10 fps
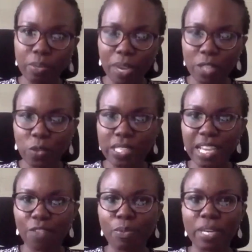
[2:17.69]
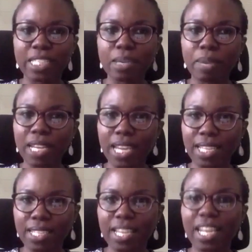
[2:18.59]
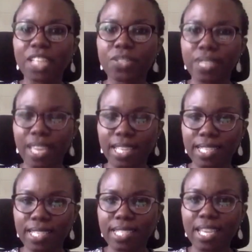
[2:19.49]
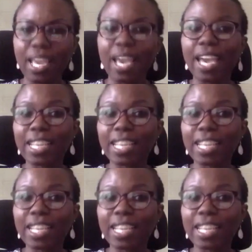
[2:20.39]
parcels have been demarcated and adjudicated, and